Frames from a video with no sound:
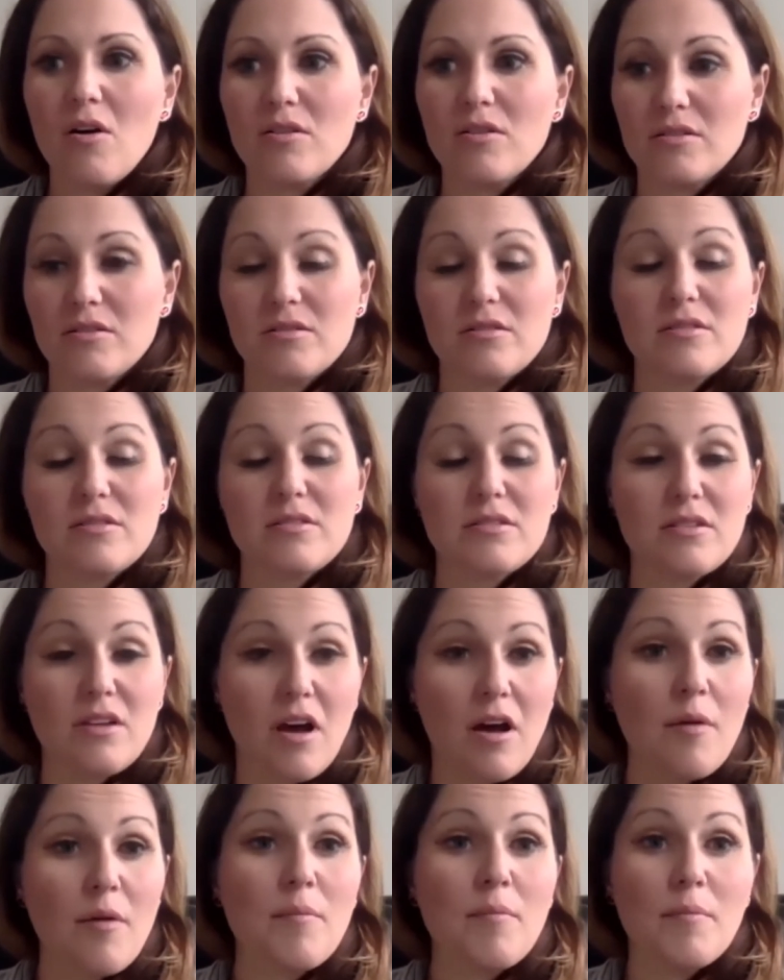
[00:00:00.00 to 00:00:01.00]

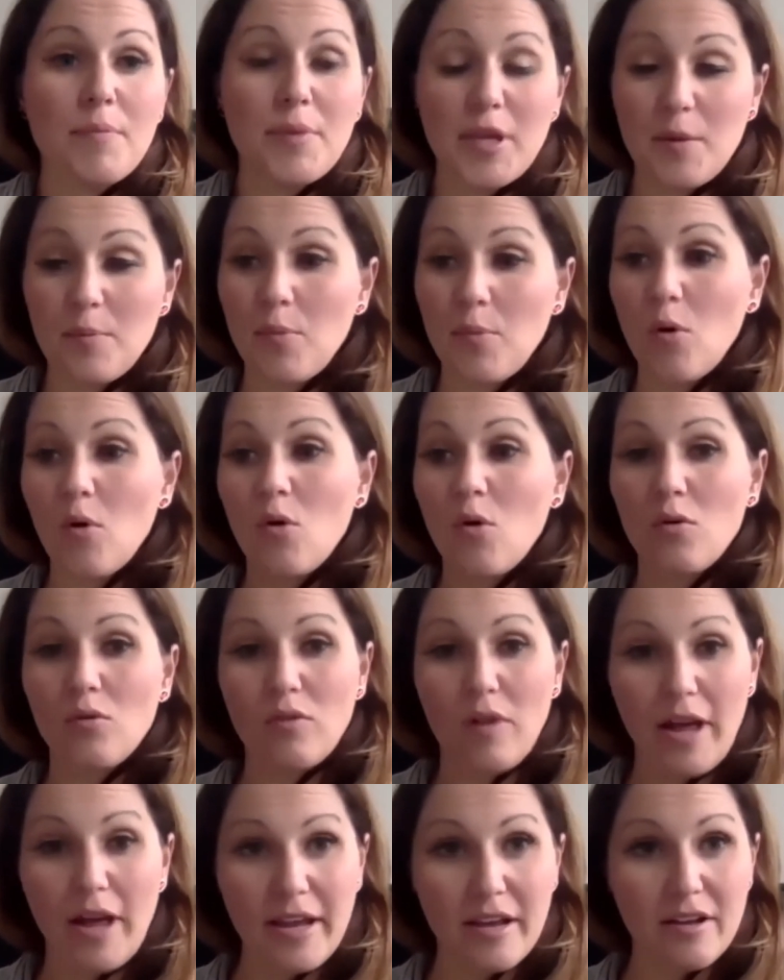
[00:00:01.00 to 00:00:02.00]
some people
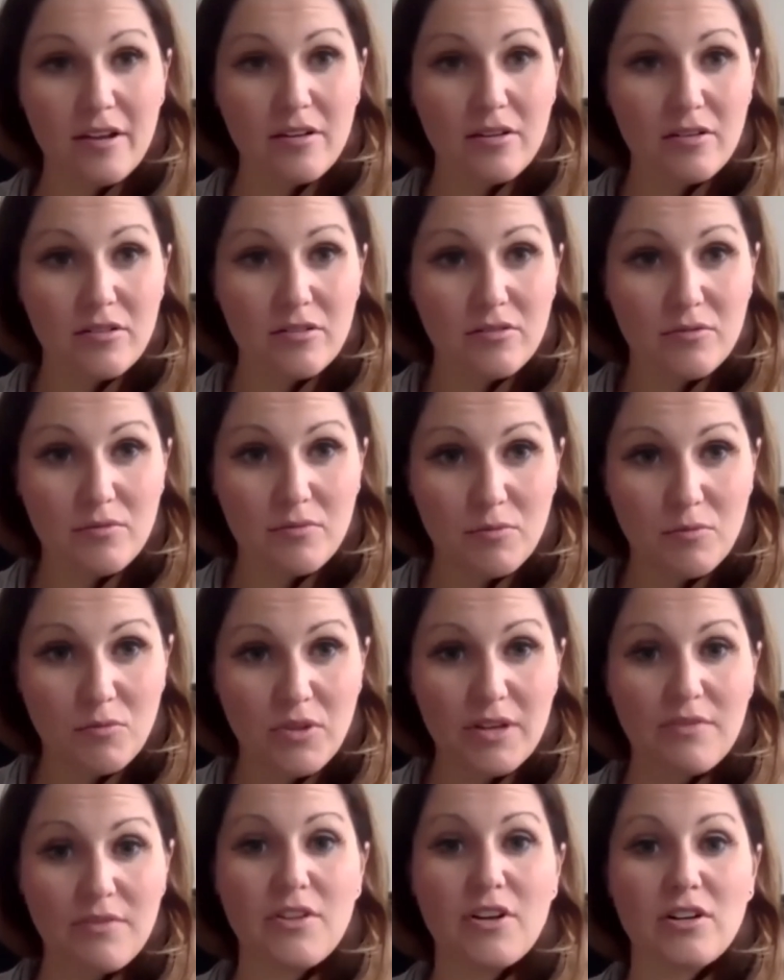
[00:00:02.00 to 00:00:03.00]
like
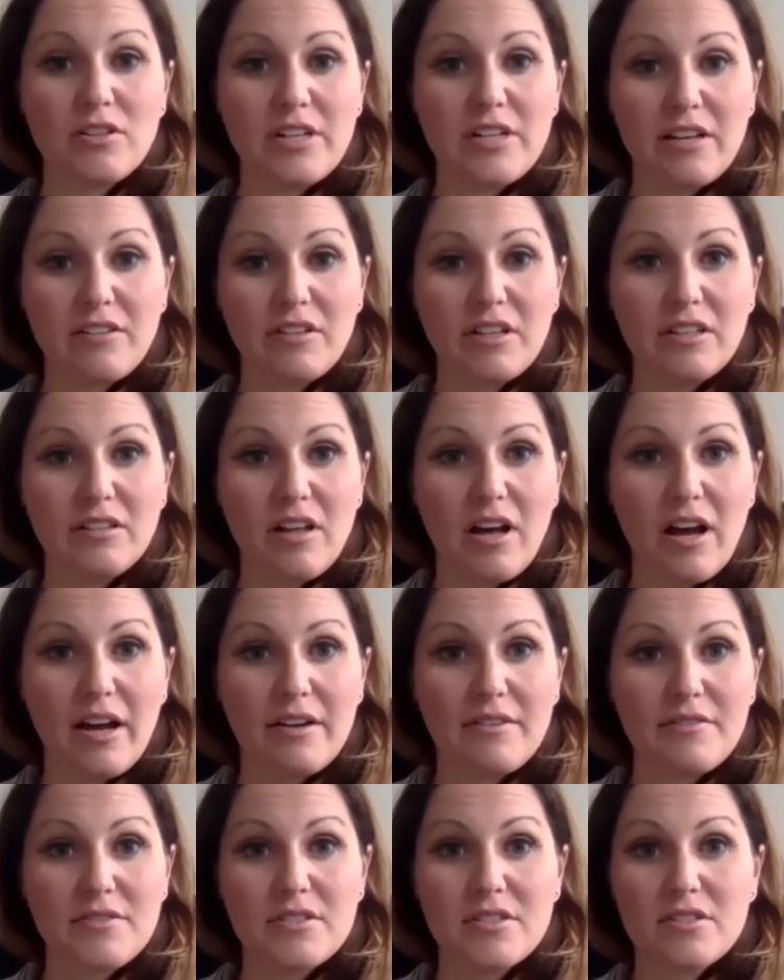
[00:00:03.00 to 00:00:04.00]
live their daily
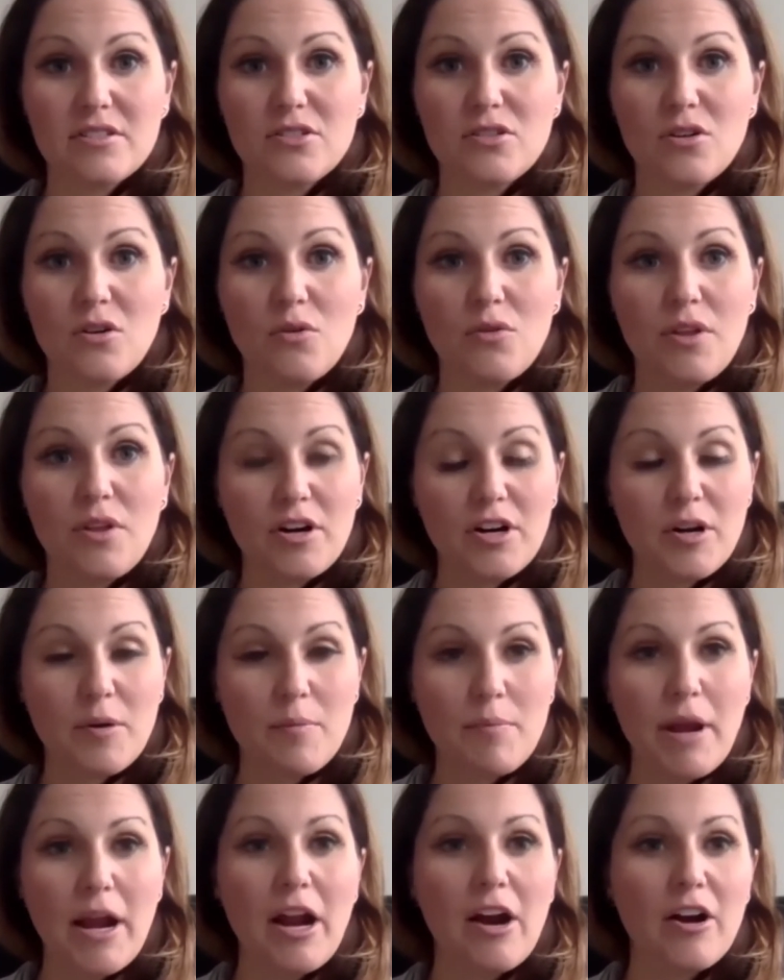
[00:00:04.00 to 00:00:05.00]
lives. So they're
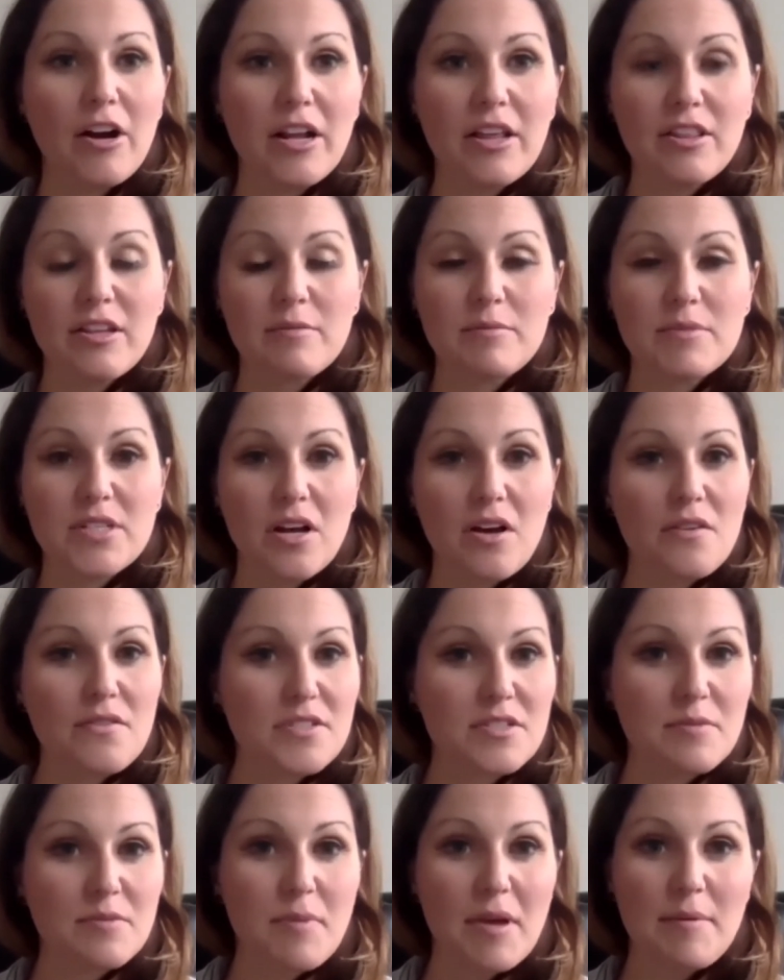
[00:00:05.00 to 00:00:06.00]
comparing
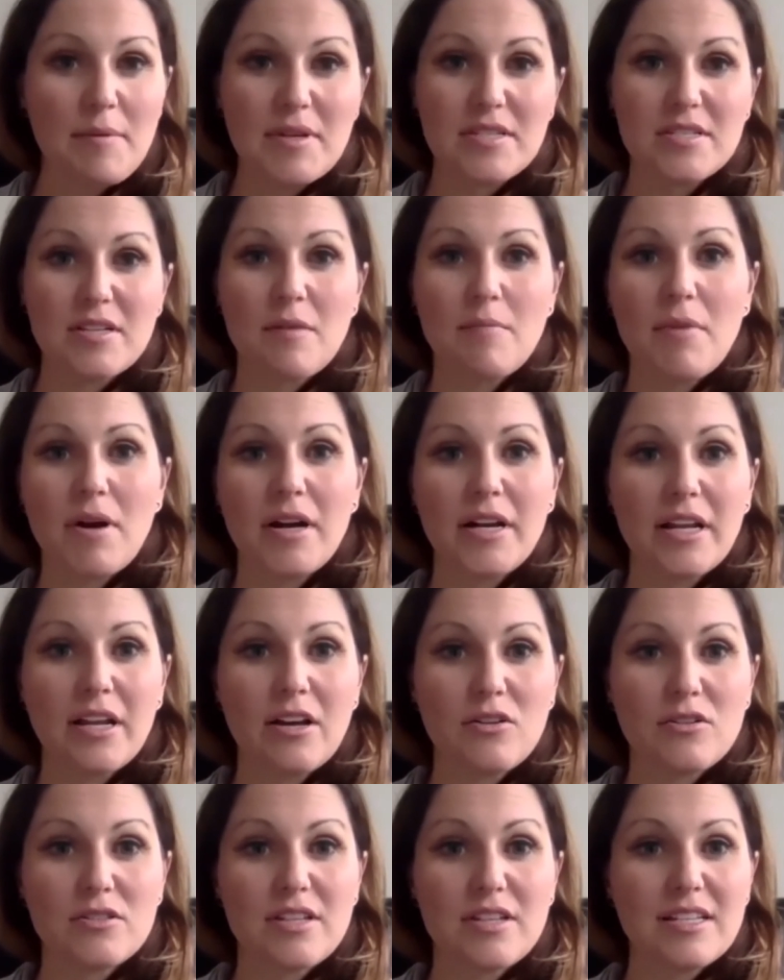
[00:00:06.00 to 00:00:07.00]
themselves to maybe somebody
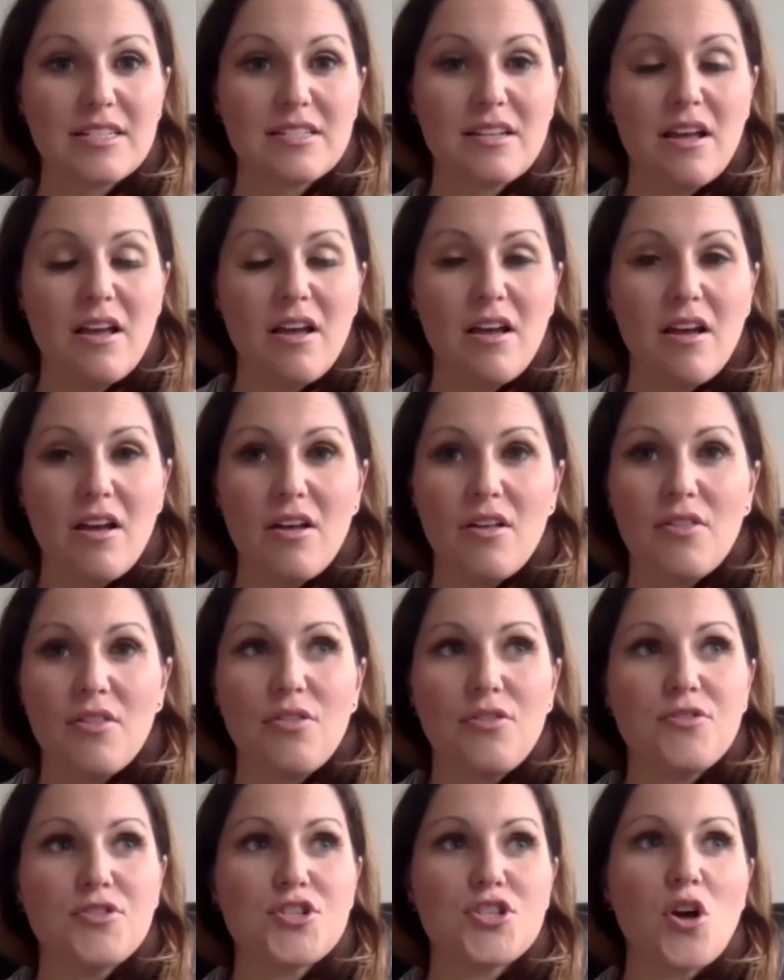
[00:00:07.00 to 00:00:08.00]
else that's
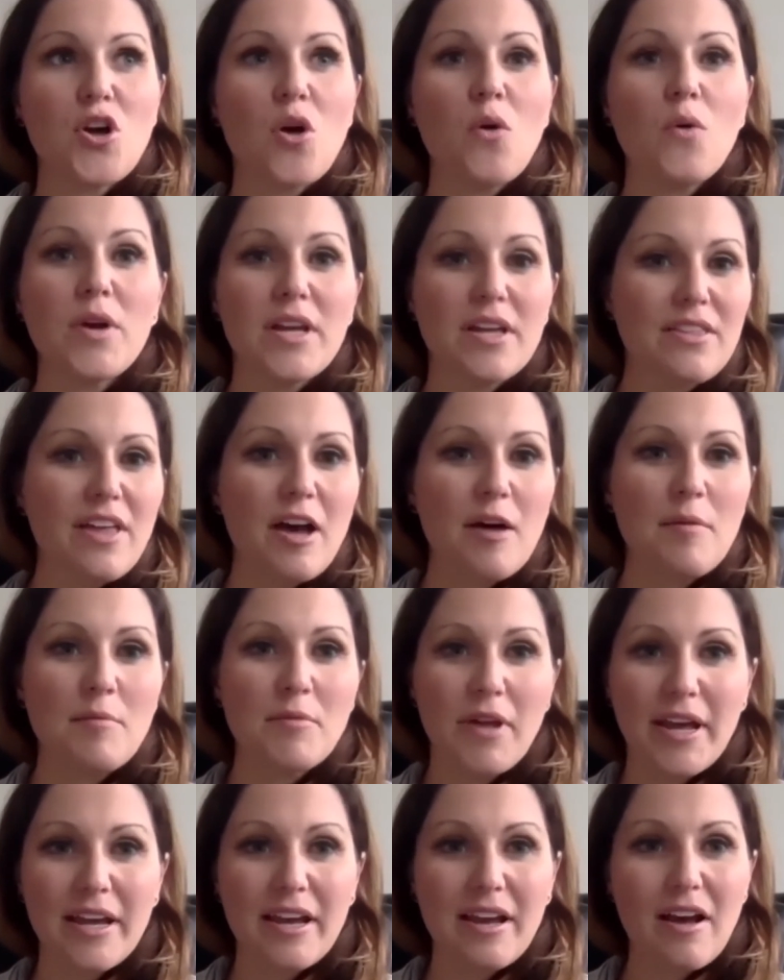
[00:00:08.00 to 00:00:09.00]
showing them
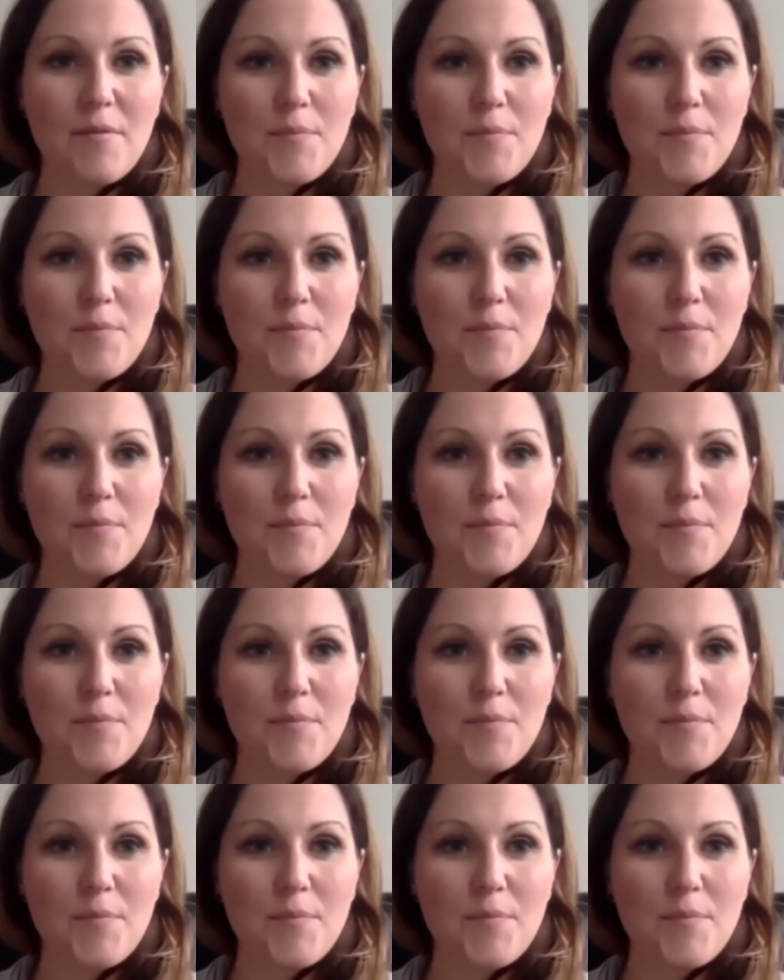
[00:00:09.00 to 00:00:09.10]
like